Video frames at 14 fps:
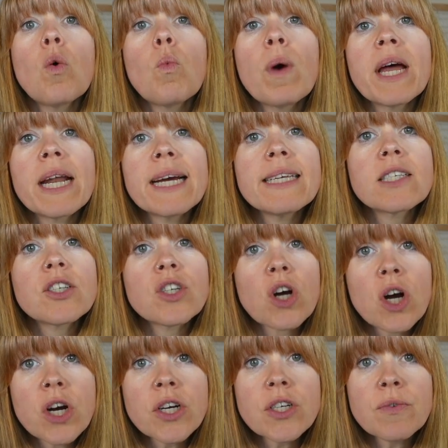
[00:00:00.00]
When I
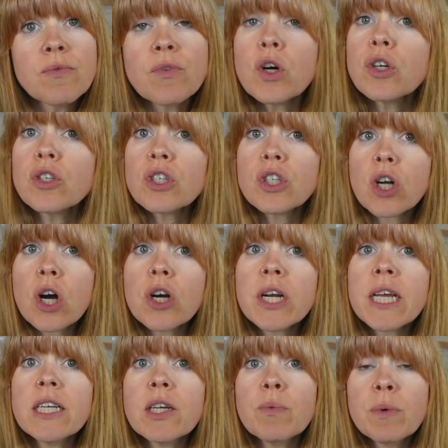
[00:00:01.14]
first
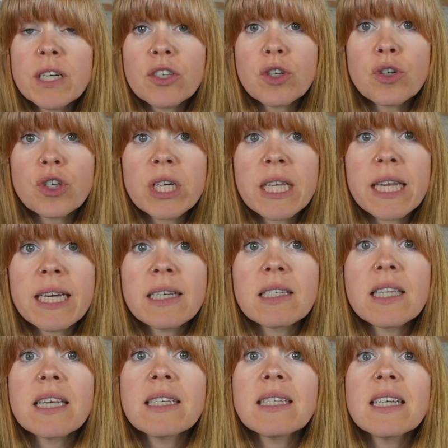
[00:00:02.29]
started researching
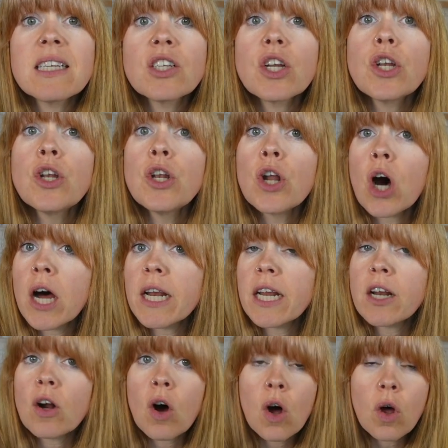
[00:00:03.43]
this is not
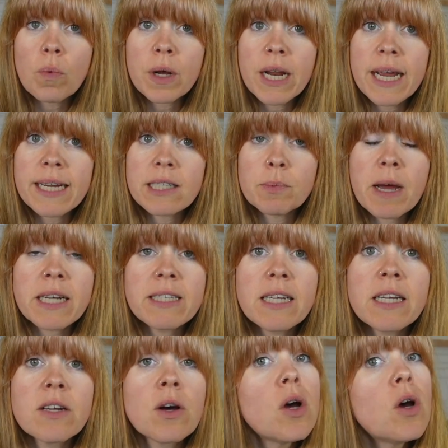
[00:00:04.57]
at all what I
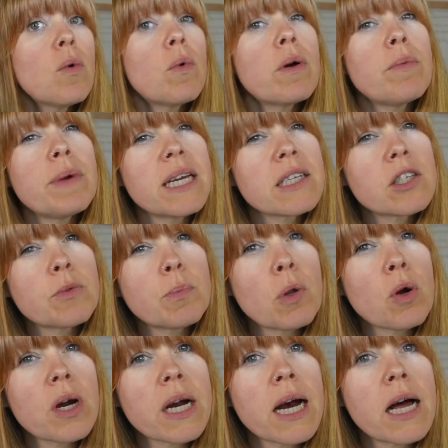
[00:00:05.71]
expected. When we
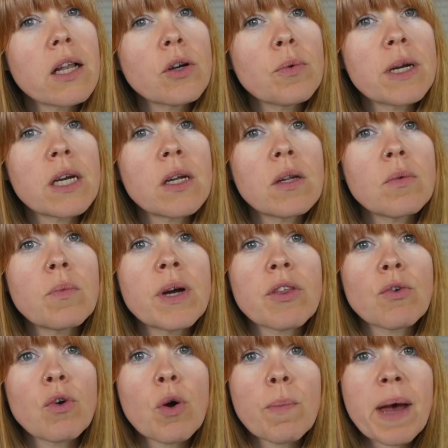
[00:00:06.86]
explore a color wheel
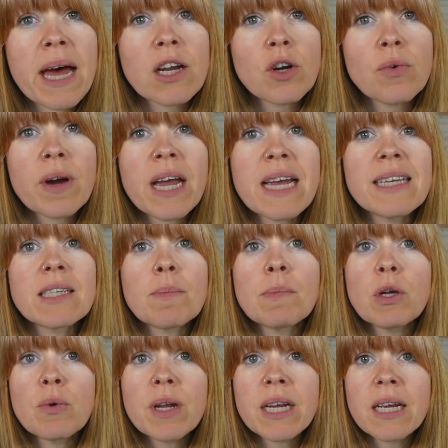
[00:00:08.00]
with chromatic grays and
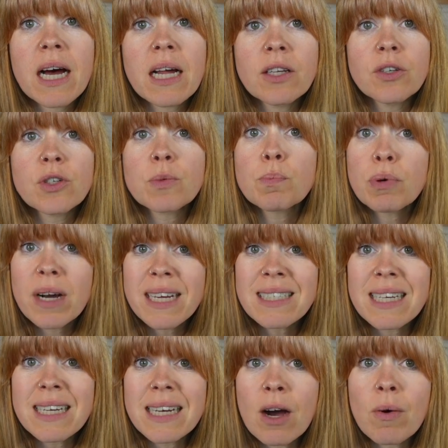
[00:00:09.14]
muted colors
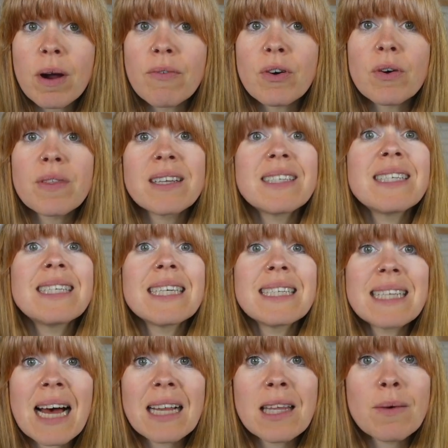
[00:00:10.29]
present, however, this is
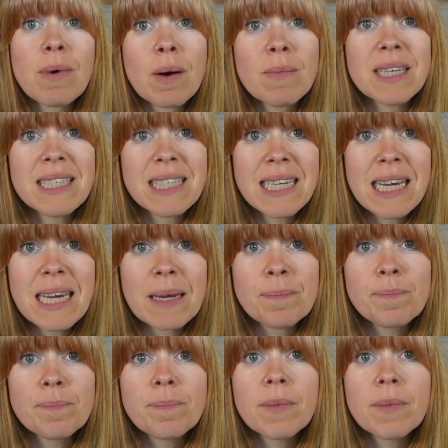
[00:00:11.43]
exactly what we see.